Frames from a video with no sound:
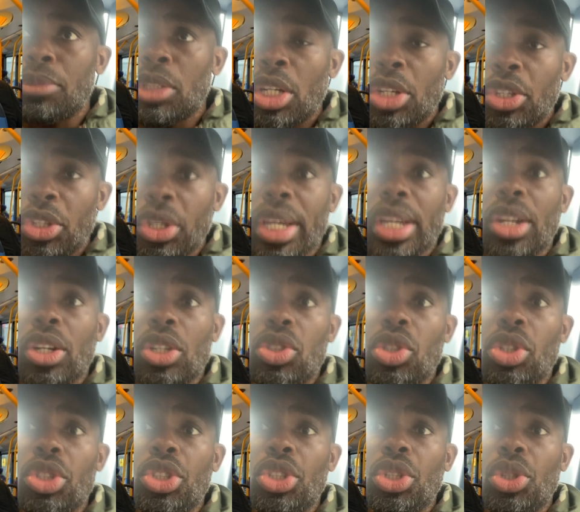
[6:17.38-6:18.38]
You can
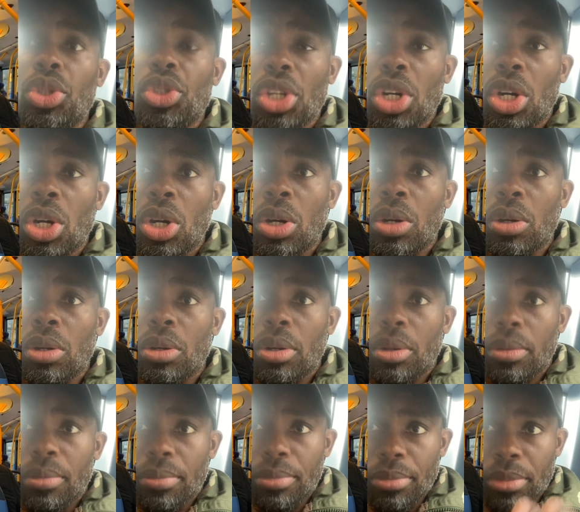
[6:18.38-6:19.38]
also use your
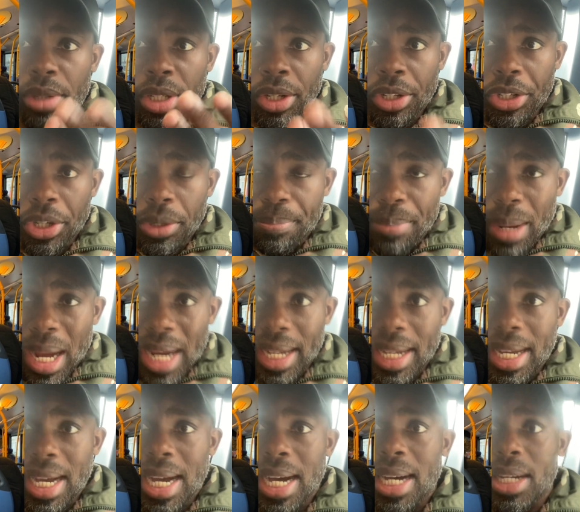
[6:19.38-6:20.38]
bank
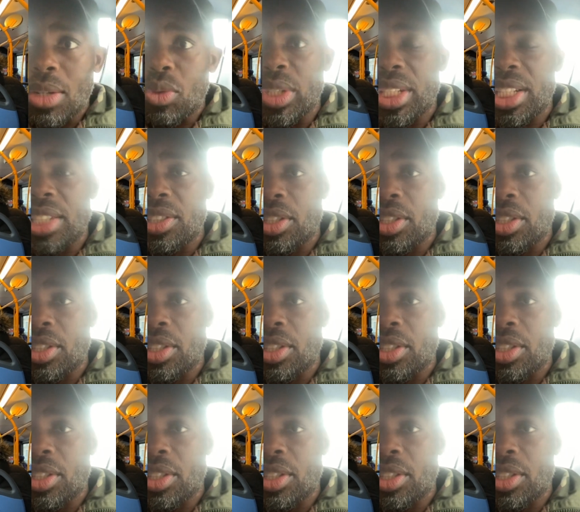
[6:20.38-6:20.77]
card, which is